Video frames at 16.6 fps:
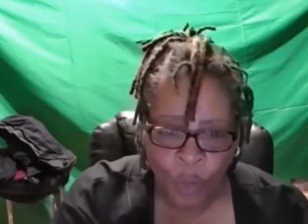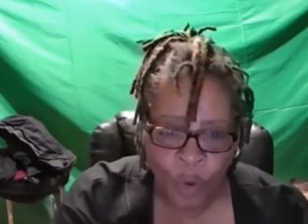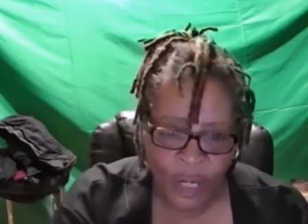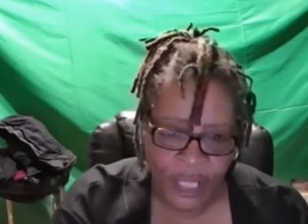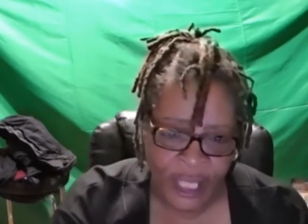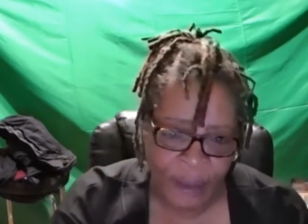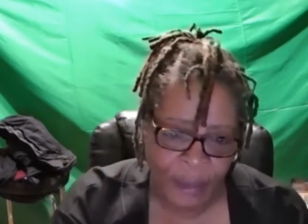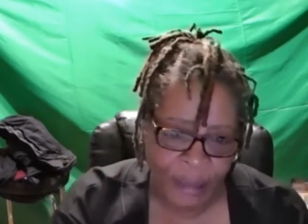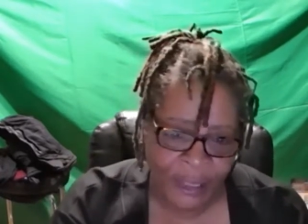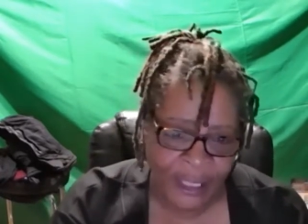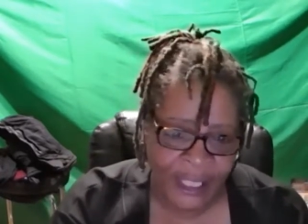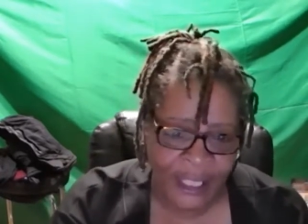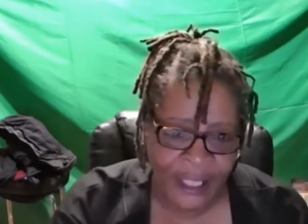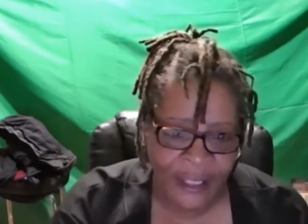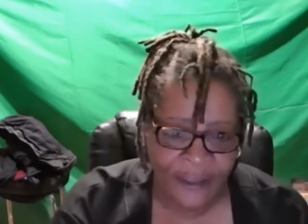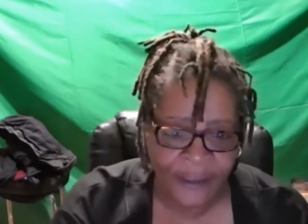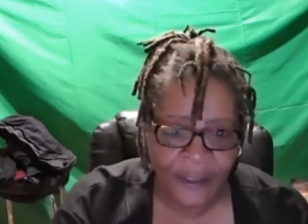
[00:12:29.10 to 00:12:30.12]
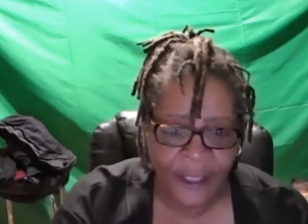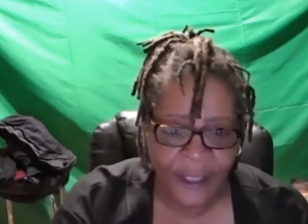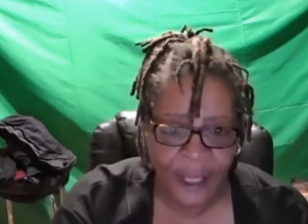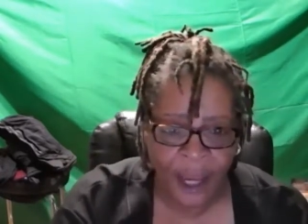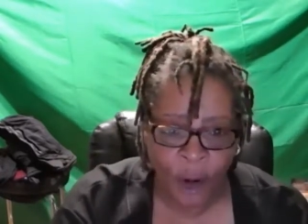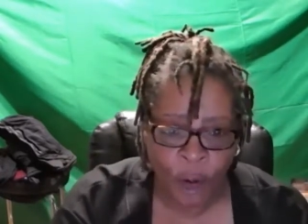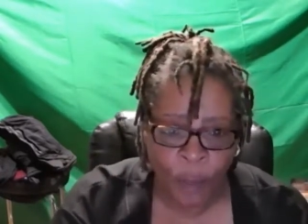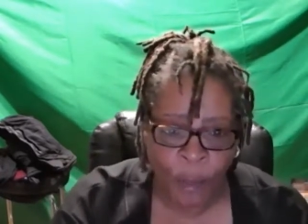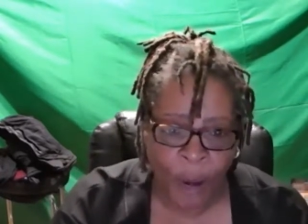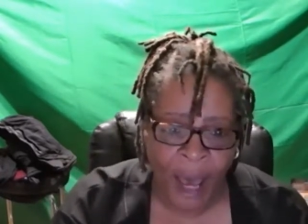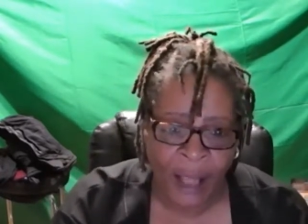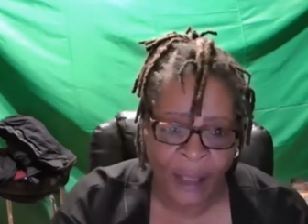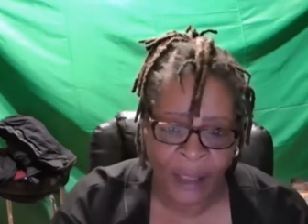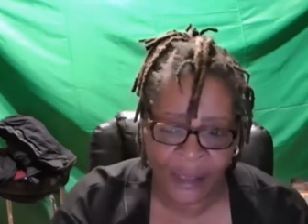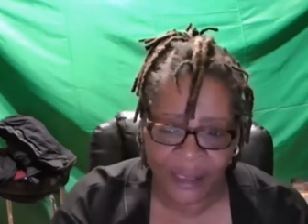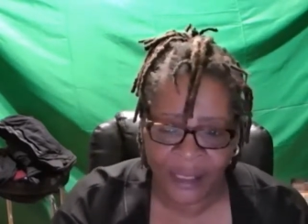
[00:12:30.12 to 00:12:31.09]
what he believes her
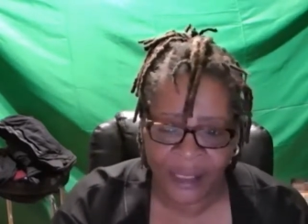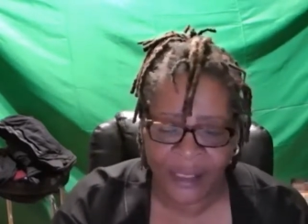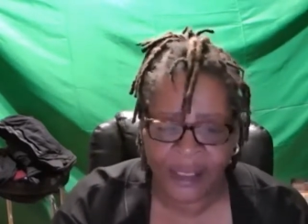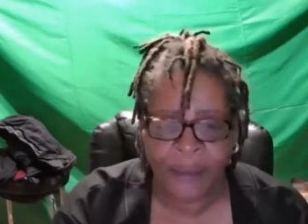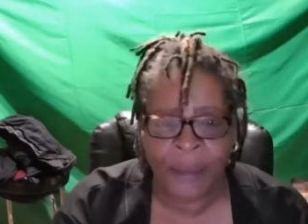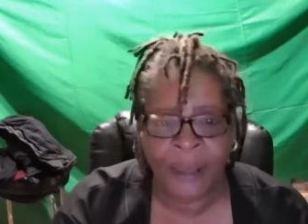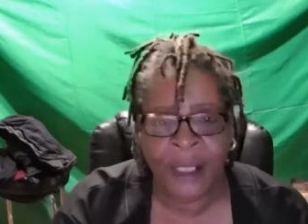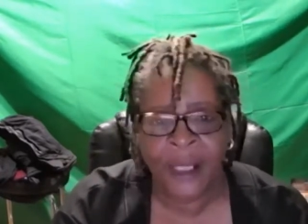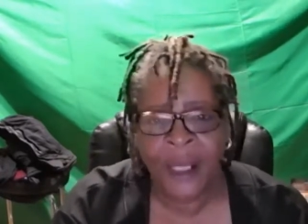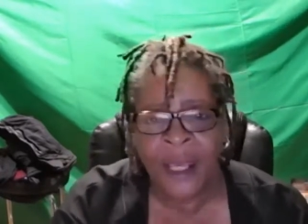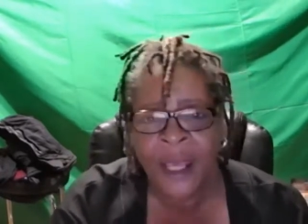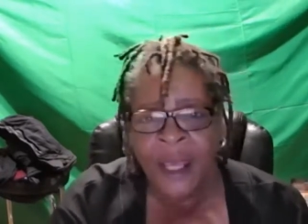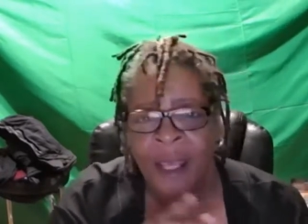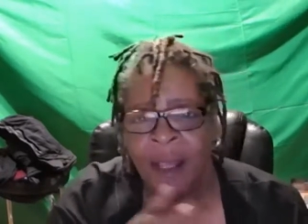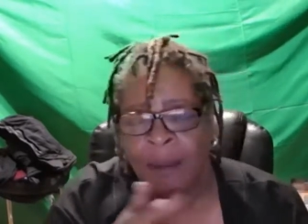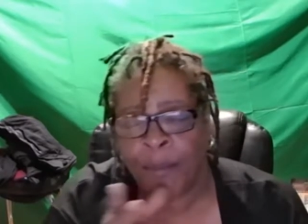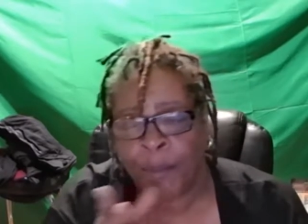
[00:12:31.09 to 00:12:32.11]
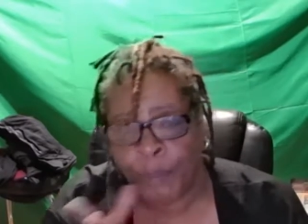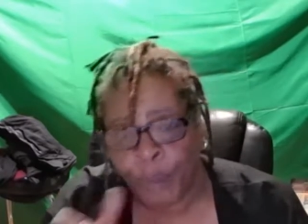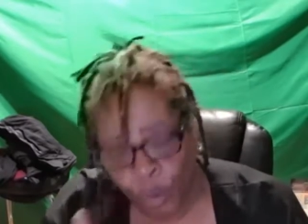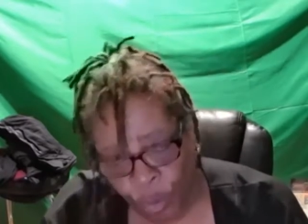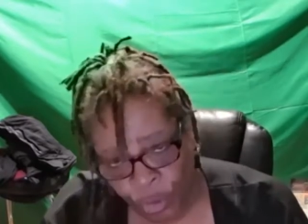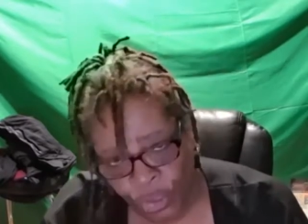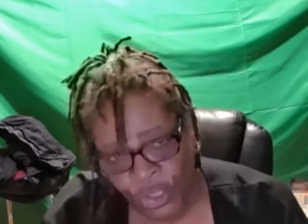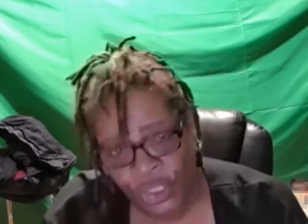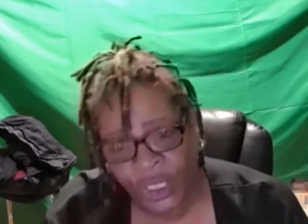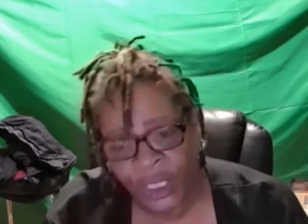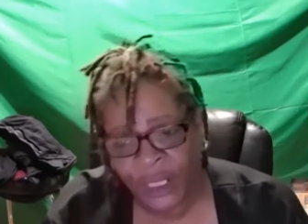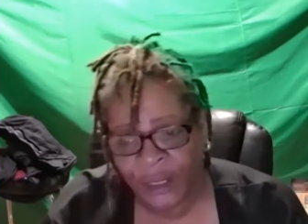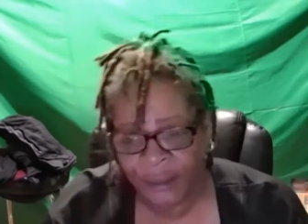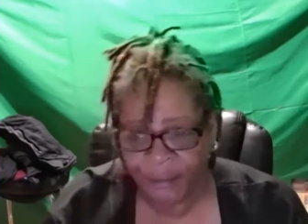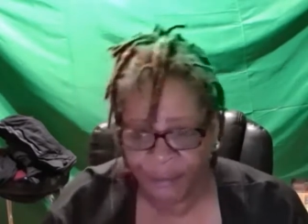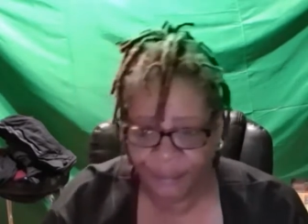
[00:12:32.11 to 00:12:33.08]
policies to be.
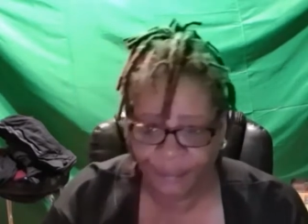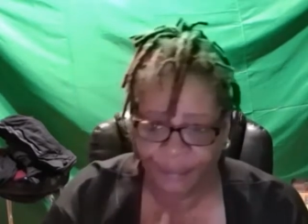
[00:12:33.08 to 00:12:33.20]
Bullshit.